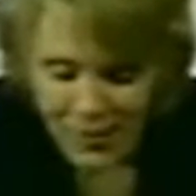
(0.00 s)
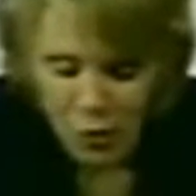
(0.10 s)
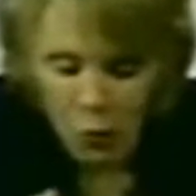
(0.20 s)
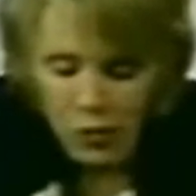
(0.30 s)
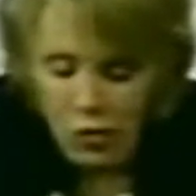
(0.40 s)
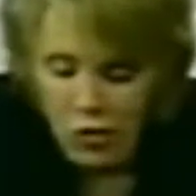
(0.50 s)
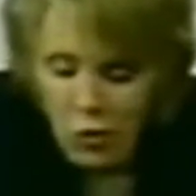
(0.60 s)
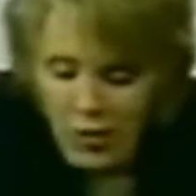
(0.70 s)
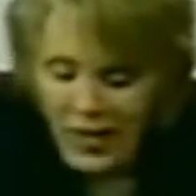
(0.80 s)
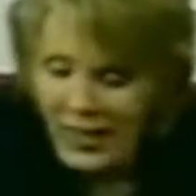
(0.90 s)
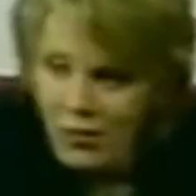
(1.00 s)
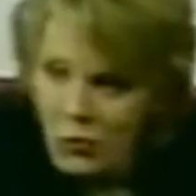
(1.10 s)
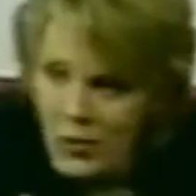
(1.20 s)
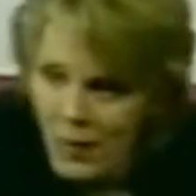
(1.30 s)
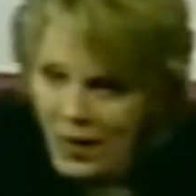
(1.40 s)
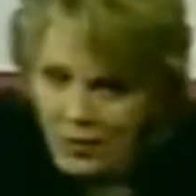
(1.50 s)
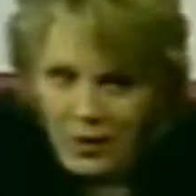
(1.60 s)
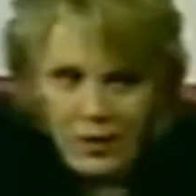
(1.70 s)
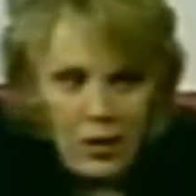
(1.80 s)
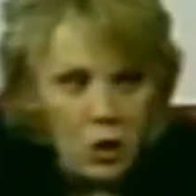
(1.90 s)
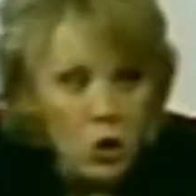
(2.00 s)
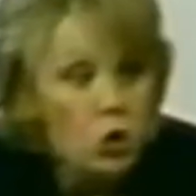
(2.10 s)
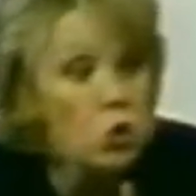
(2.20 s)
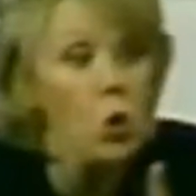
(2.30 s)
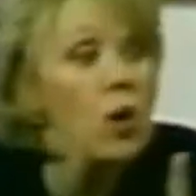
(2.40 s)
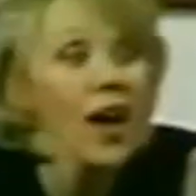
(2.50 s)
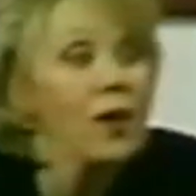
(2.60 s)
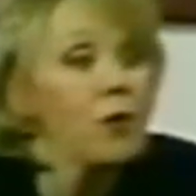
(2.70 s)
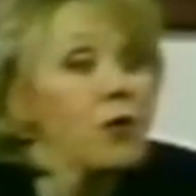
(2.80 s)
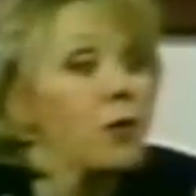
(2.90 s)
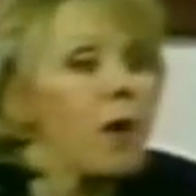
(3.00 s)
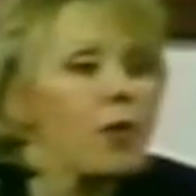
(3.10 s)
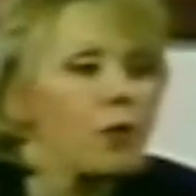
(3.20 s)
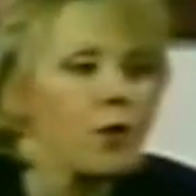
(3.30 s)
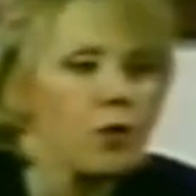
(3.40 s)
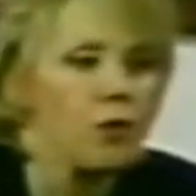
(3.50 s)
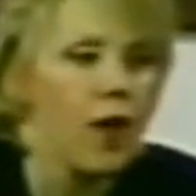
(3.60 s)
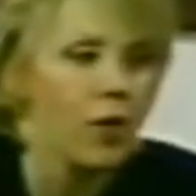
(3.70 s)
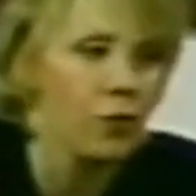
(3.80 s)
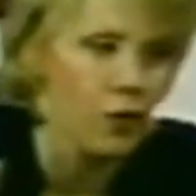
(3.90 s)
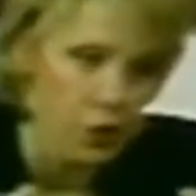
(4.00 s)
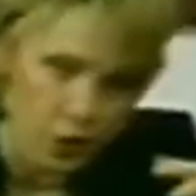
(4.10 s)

So when you get into rebellion, you don't honor your mother and your father.